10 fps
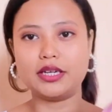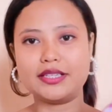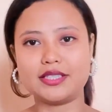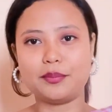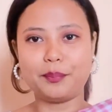
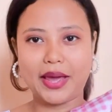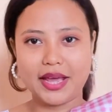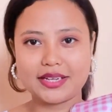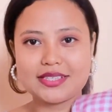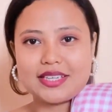is a
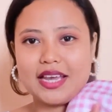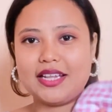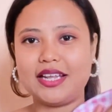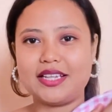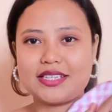pens.
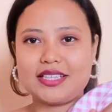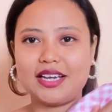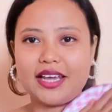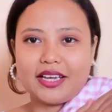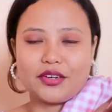It is
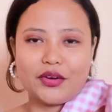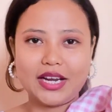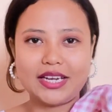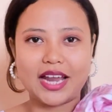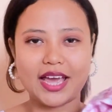like a
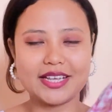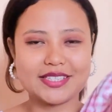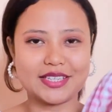really nice